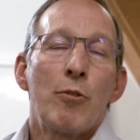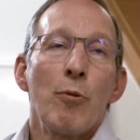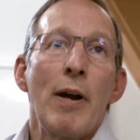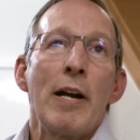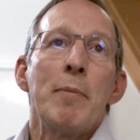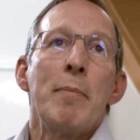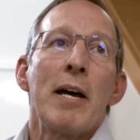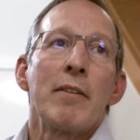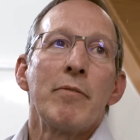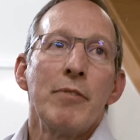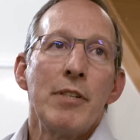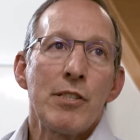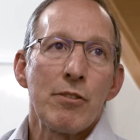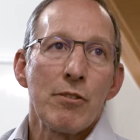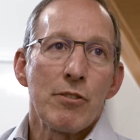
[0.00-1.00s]
a great amount
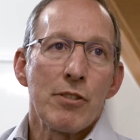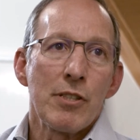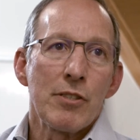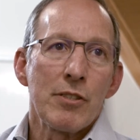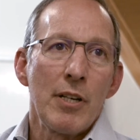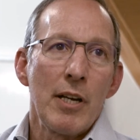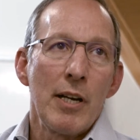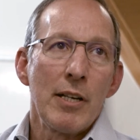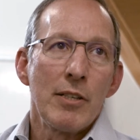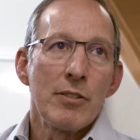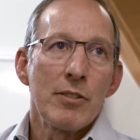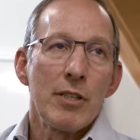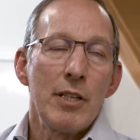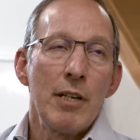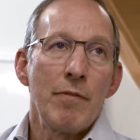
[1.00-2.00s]
of research that
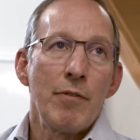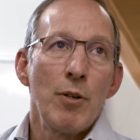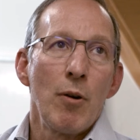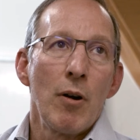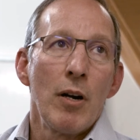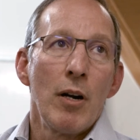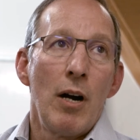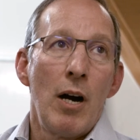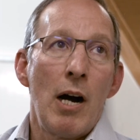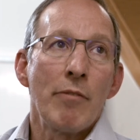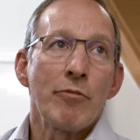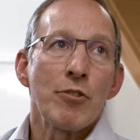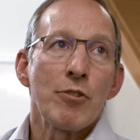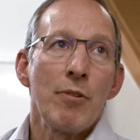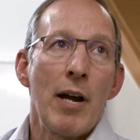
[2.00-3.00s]
says if you are
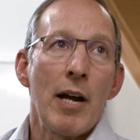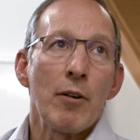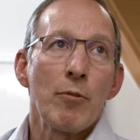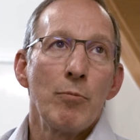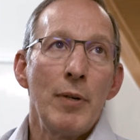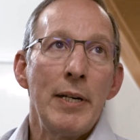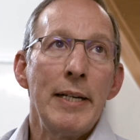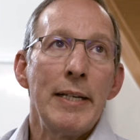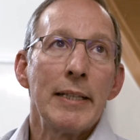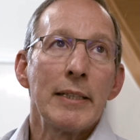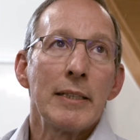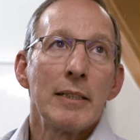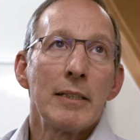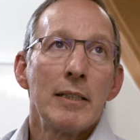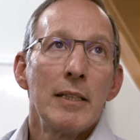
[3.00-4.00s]
off track
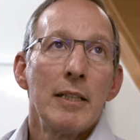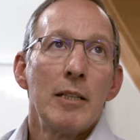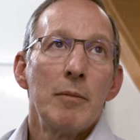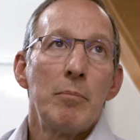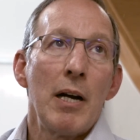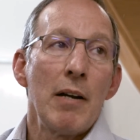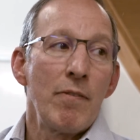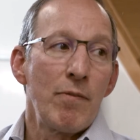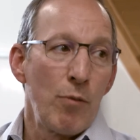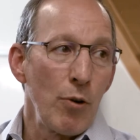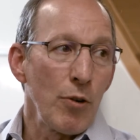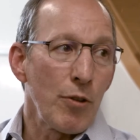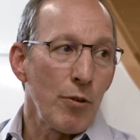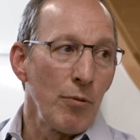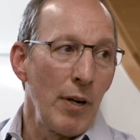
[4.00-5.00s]
reading by
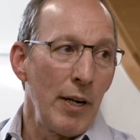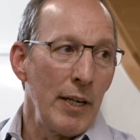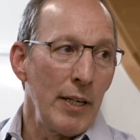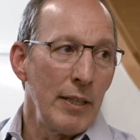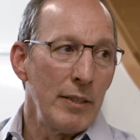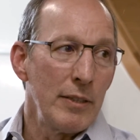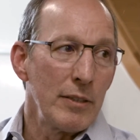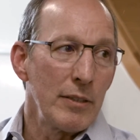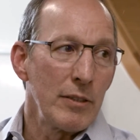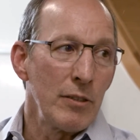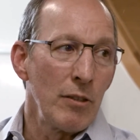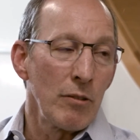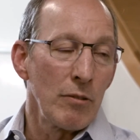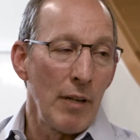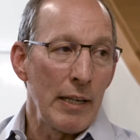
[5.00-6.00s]
fourth grade,
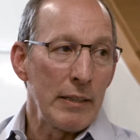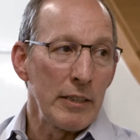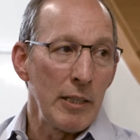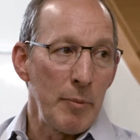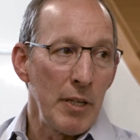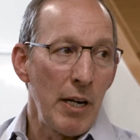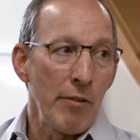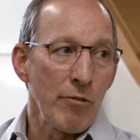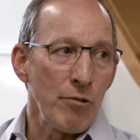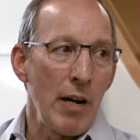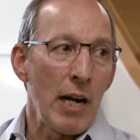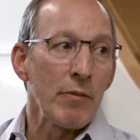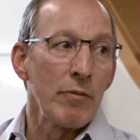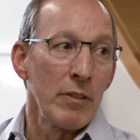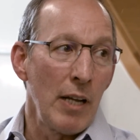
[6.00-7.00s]
you're likely to be off
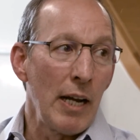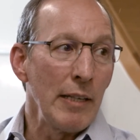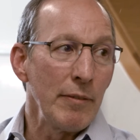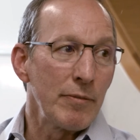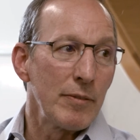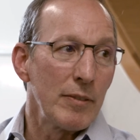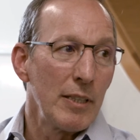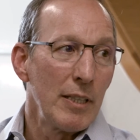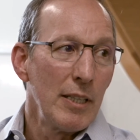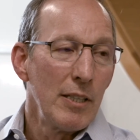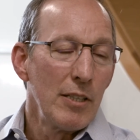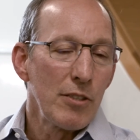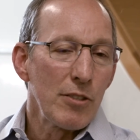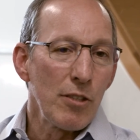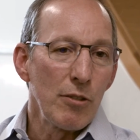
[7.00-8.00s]
track for life.
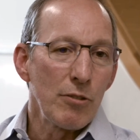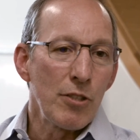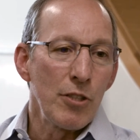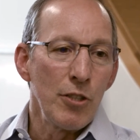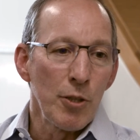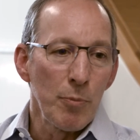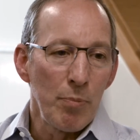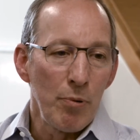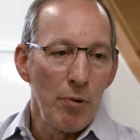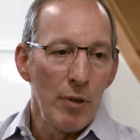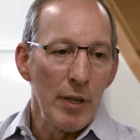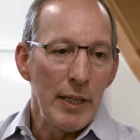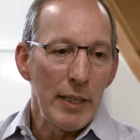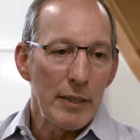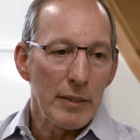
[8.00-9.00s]
So to your
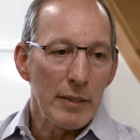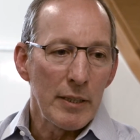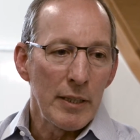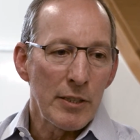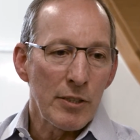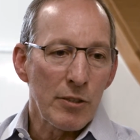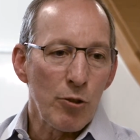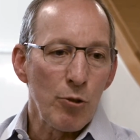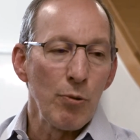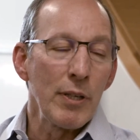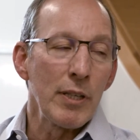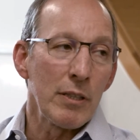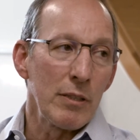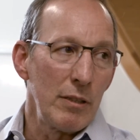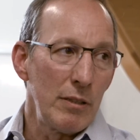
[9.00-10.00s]
point, it's
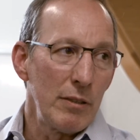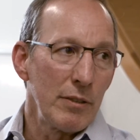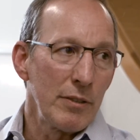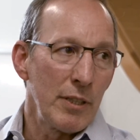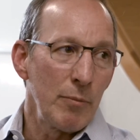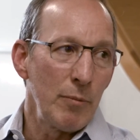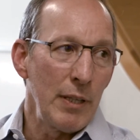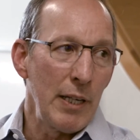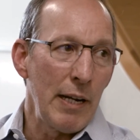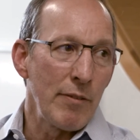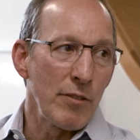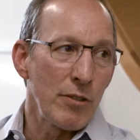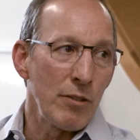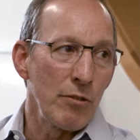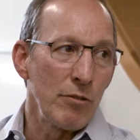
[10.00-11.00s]
critical that we
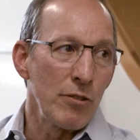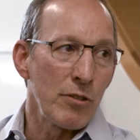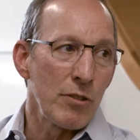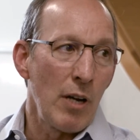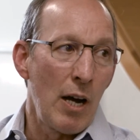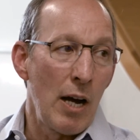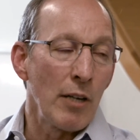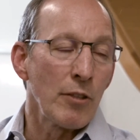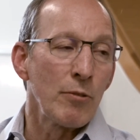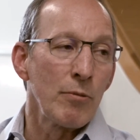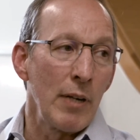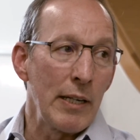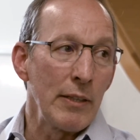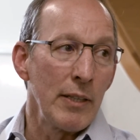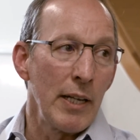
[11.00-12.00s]
have students on
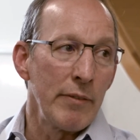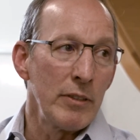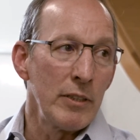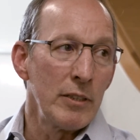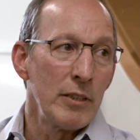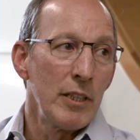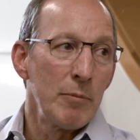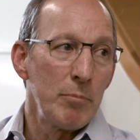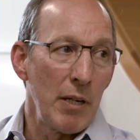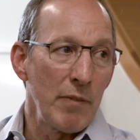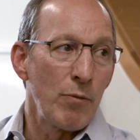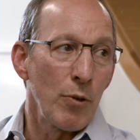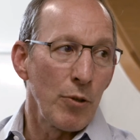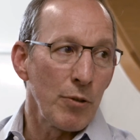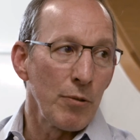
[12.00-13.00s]
grade level
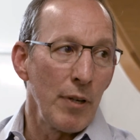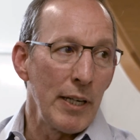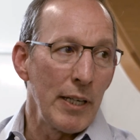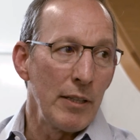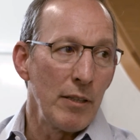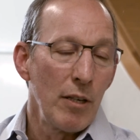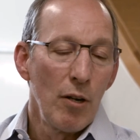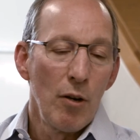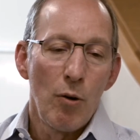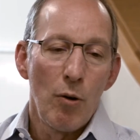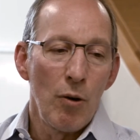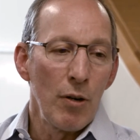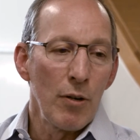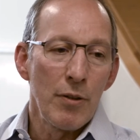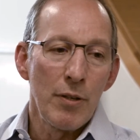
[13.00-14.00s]
by fourth grade,
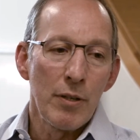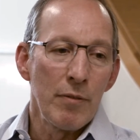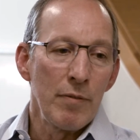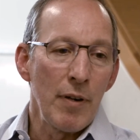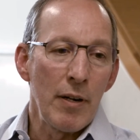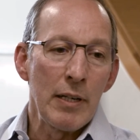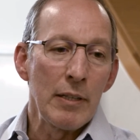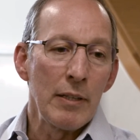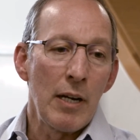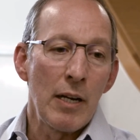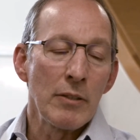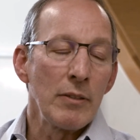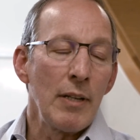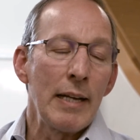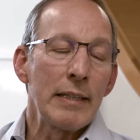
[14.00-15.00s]
or they're very
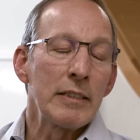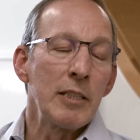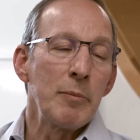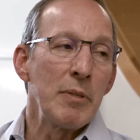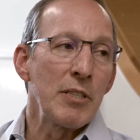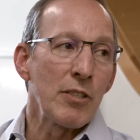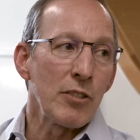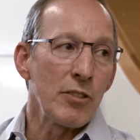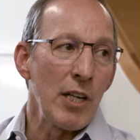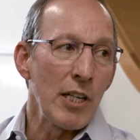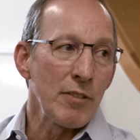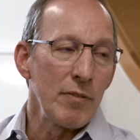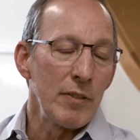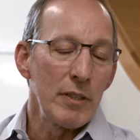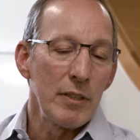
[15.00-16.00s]
unlikely to be
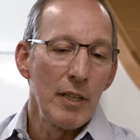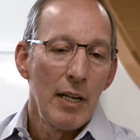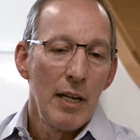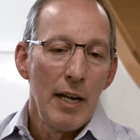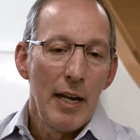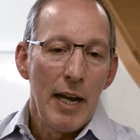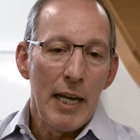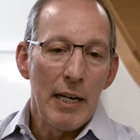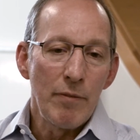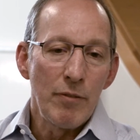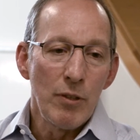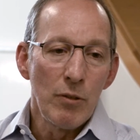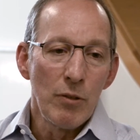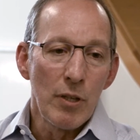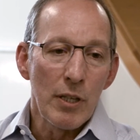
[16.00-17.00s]
successful. And
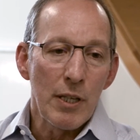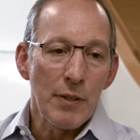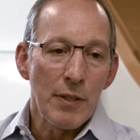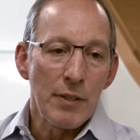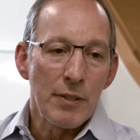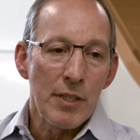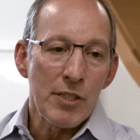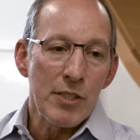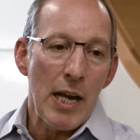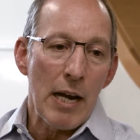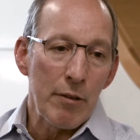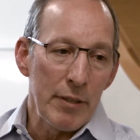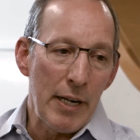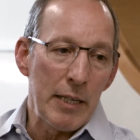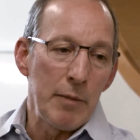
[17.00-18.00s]
if you look at the
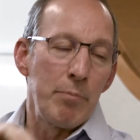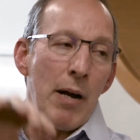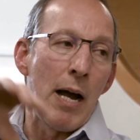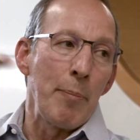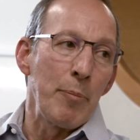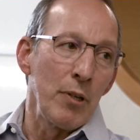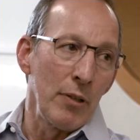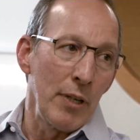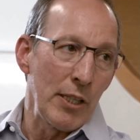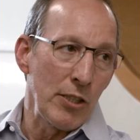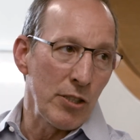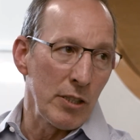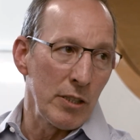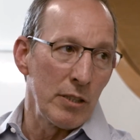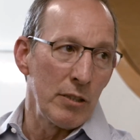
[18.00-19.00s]
disaggregated
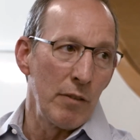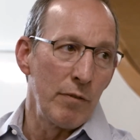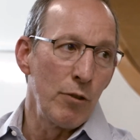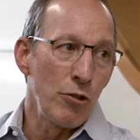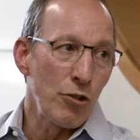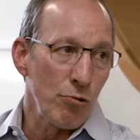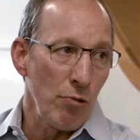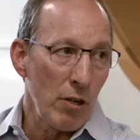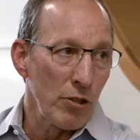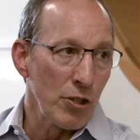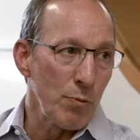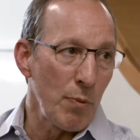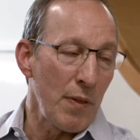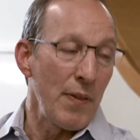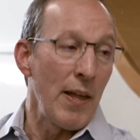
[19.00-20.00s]
population of who
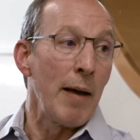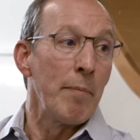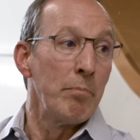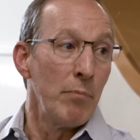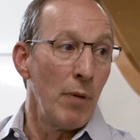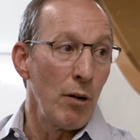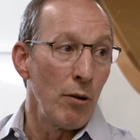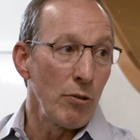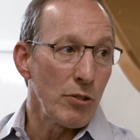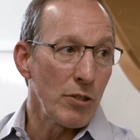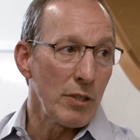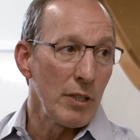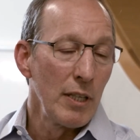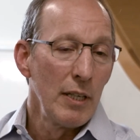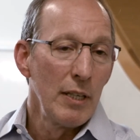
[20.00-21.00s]
struggles with that
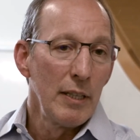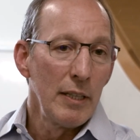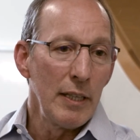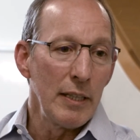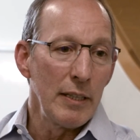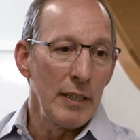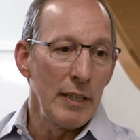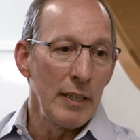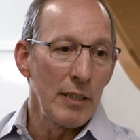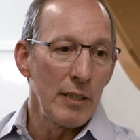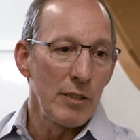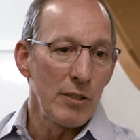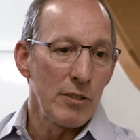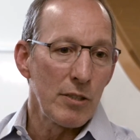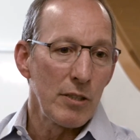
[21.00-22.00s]
most, it
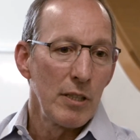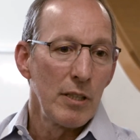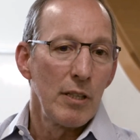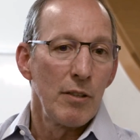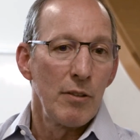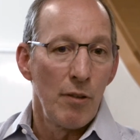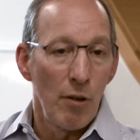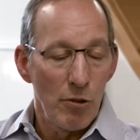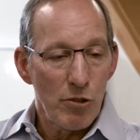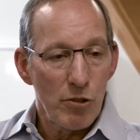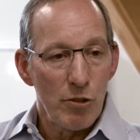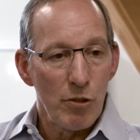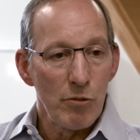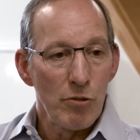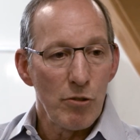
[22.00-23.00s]
is
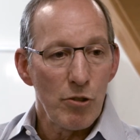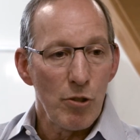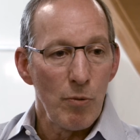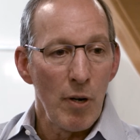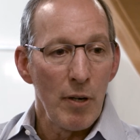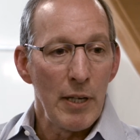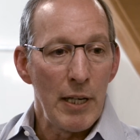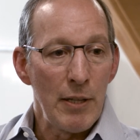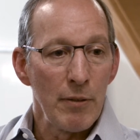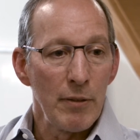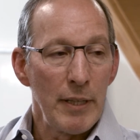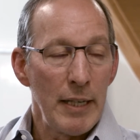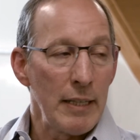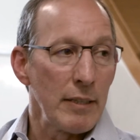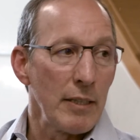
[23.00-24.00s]
those students who are
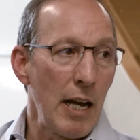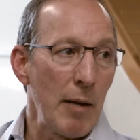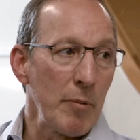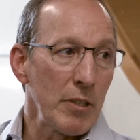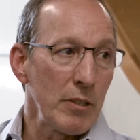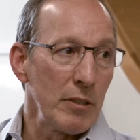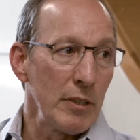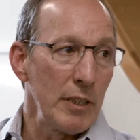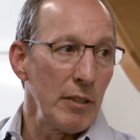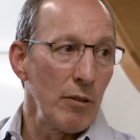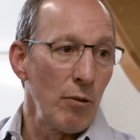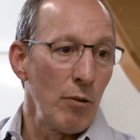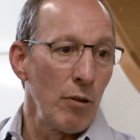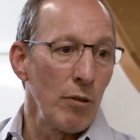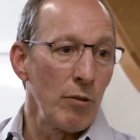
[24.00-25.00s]
either
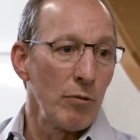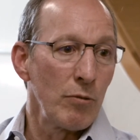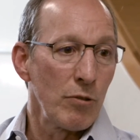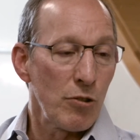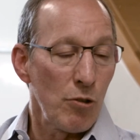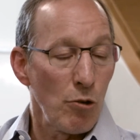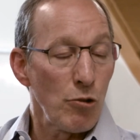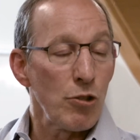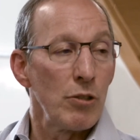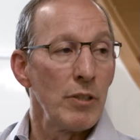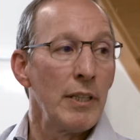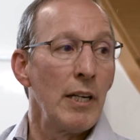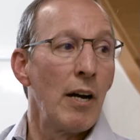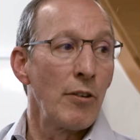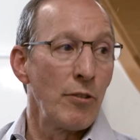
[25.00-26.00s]
economically or
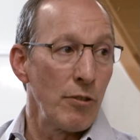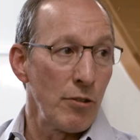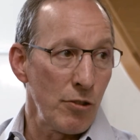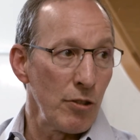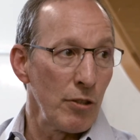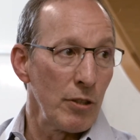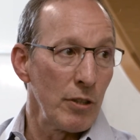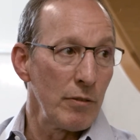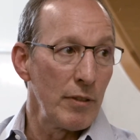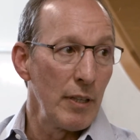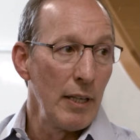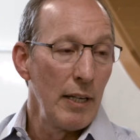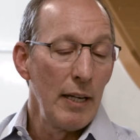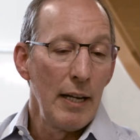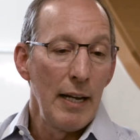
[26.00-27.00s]
socially underserved.
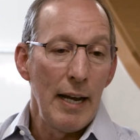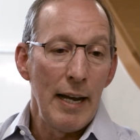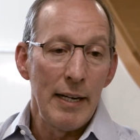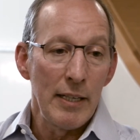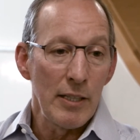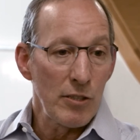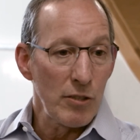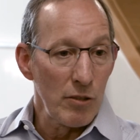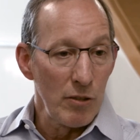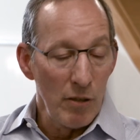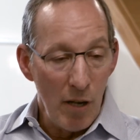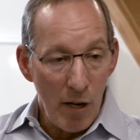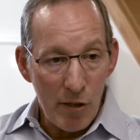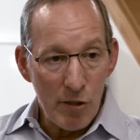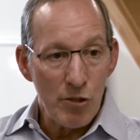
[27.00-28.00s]
And it's
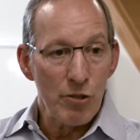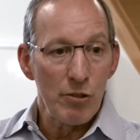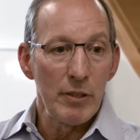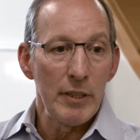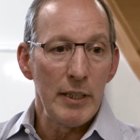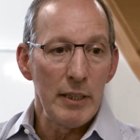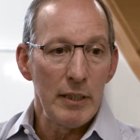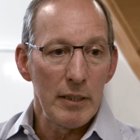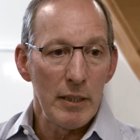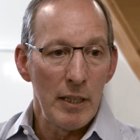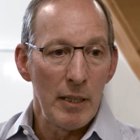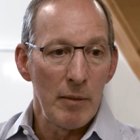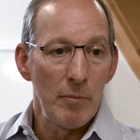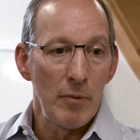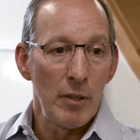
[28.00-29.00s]
largely